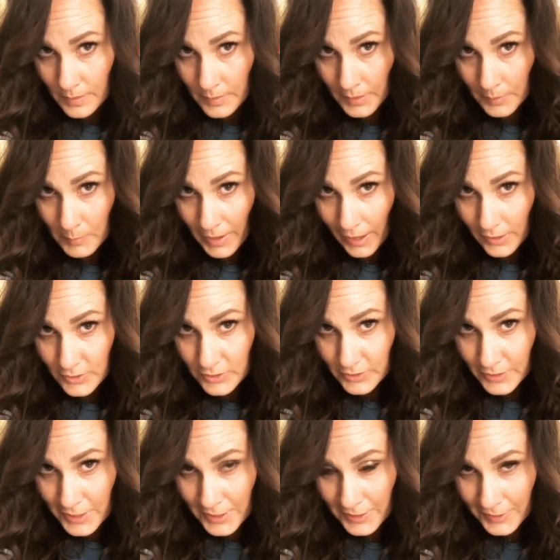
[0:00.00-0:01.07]
and I'm
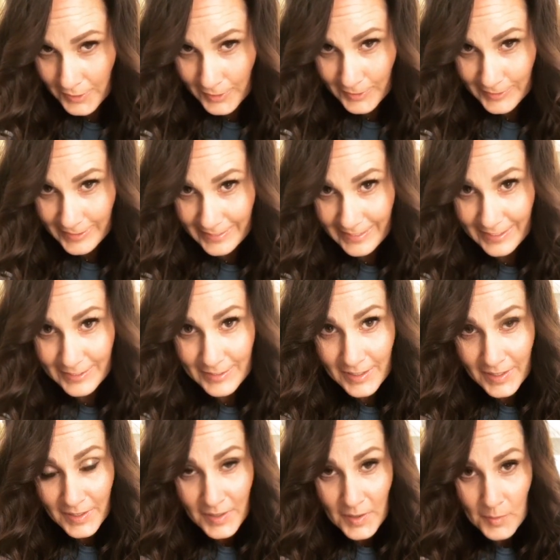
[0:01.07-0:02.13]
actually curling this
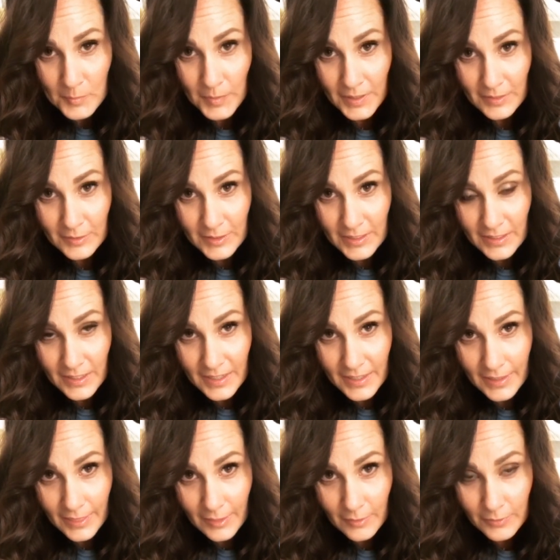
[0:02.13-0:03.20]
by looking
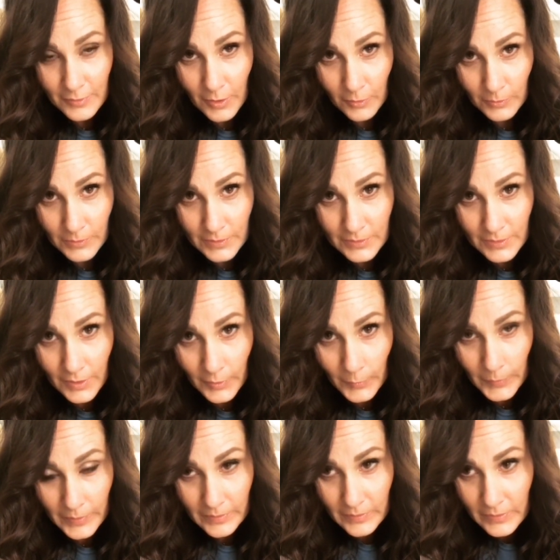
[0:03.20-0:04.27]
in the phone,
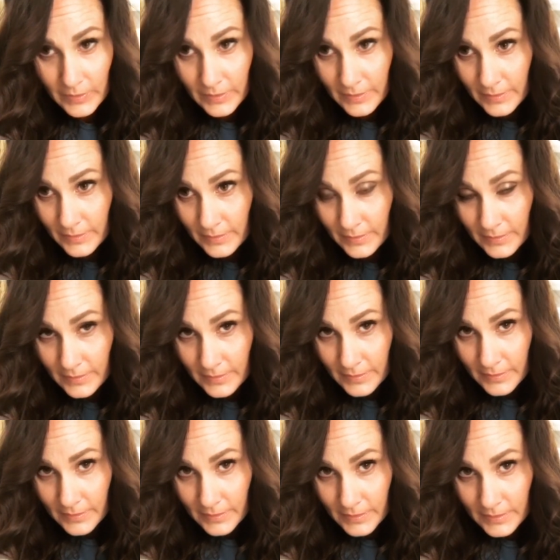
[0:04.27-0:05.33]
so
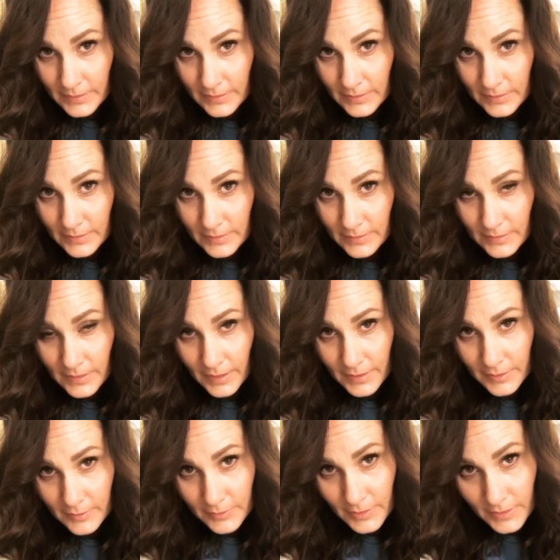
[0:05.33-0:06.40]
it's
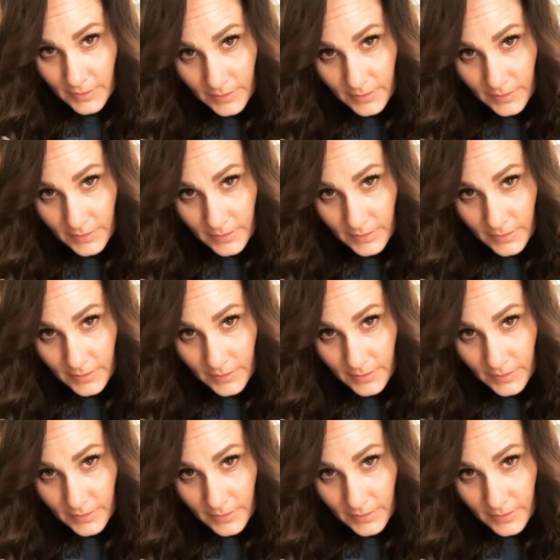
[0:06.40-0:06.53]
kind of